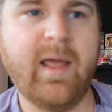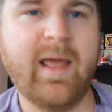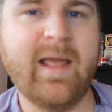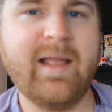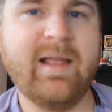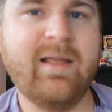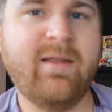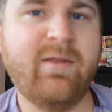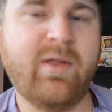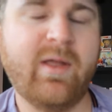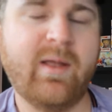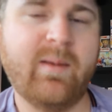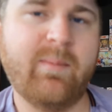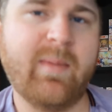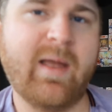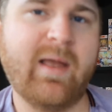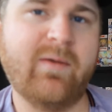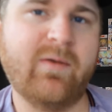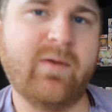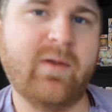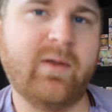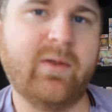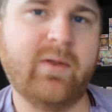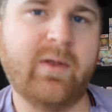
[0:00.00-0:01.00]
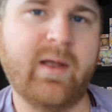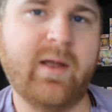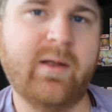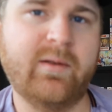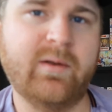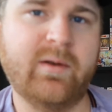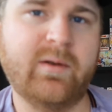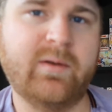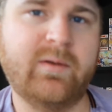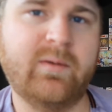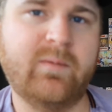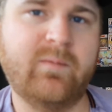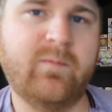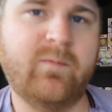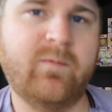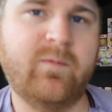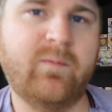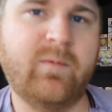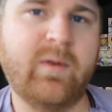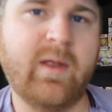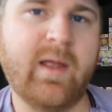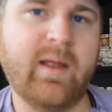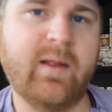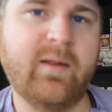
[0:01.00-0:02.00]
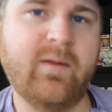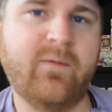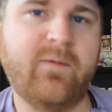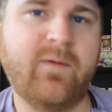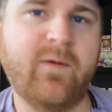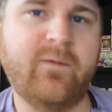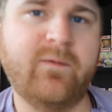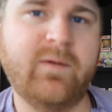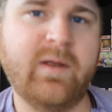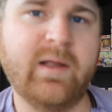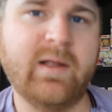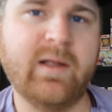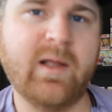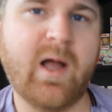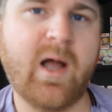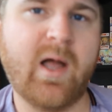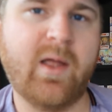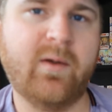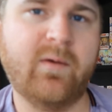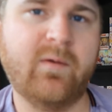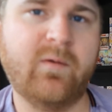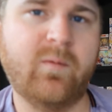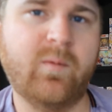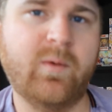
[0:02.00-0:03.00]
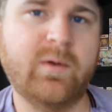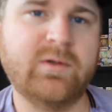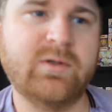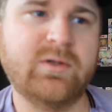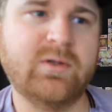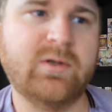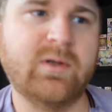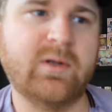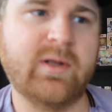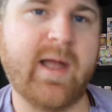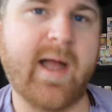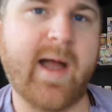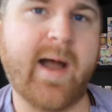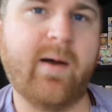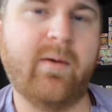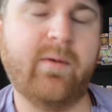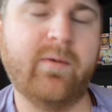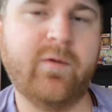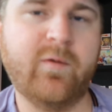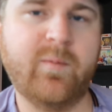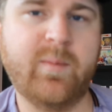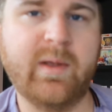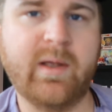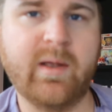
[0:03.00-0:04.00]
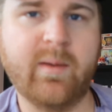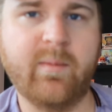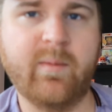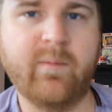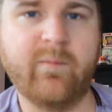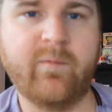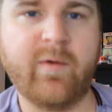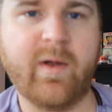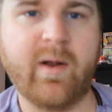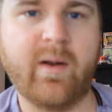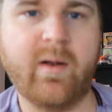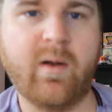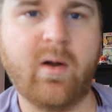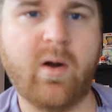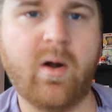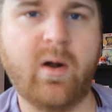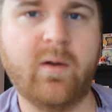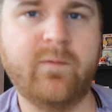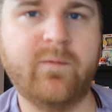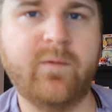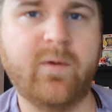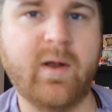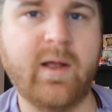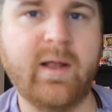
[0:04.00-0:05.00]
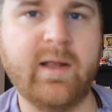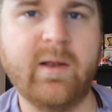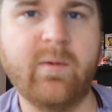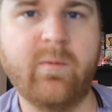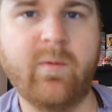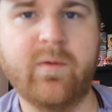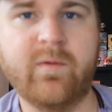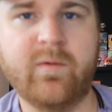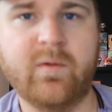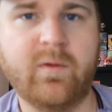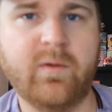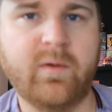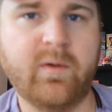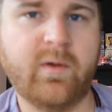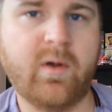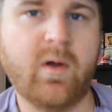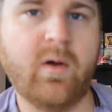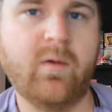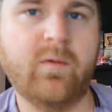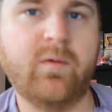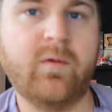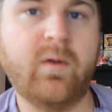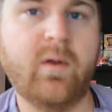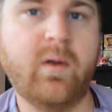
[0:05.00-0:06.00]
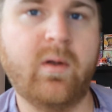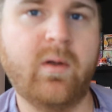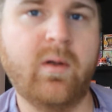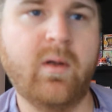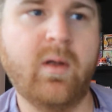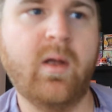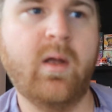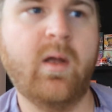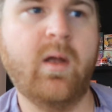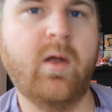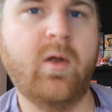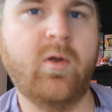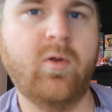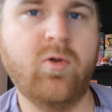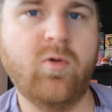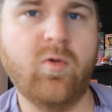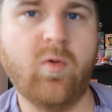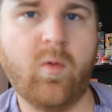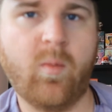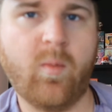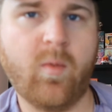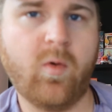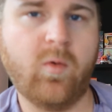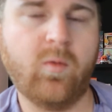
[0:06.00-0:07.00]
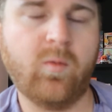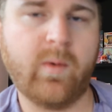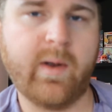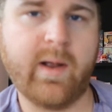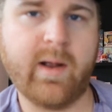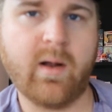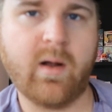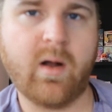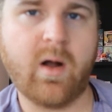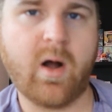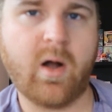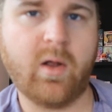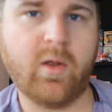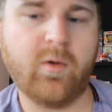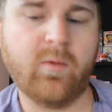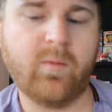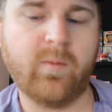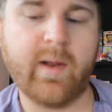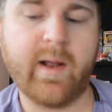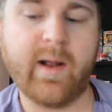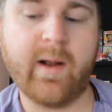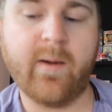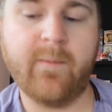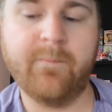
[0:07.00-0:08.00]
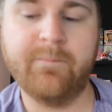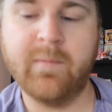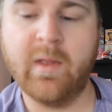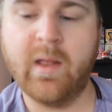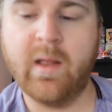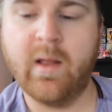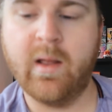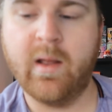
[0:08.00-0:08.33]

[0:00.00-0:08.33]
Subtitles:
anything basically under $10 to $15, which now is becoming very hard for any Wizards of the Coast normal rare holo rare.